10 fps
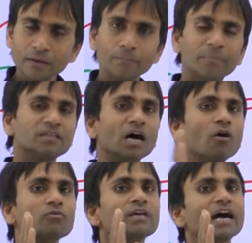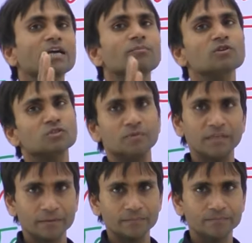Without the
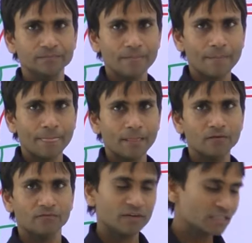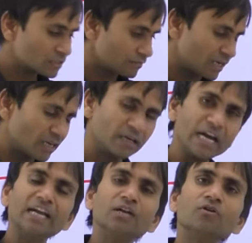atmosphere, first we
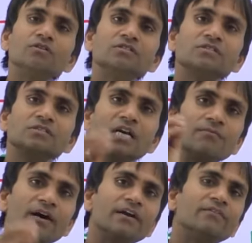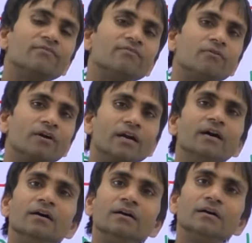cannot survive for a
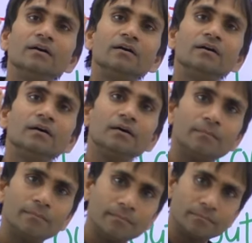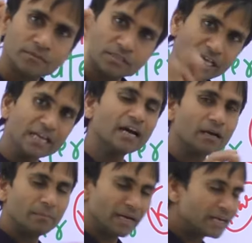single
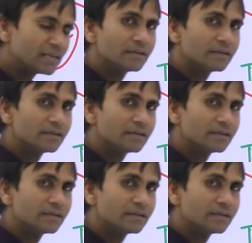minute,